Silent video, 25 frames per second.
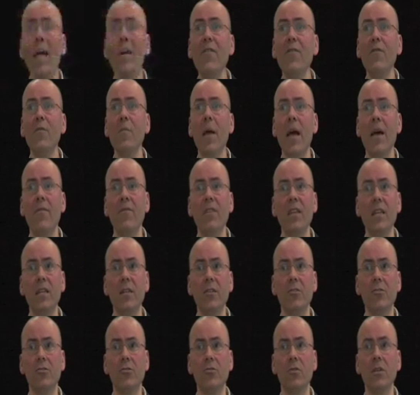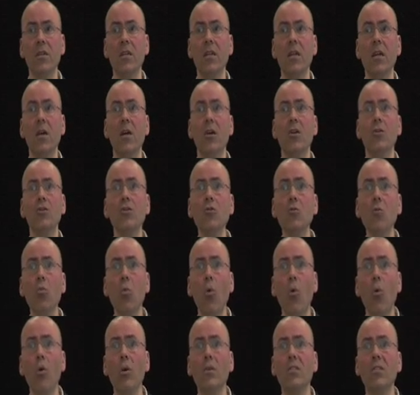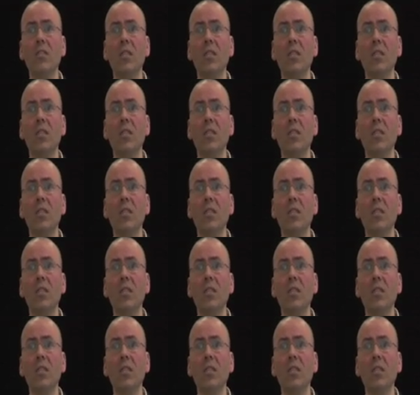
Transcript: from heavy industry towards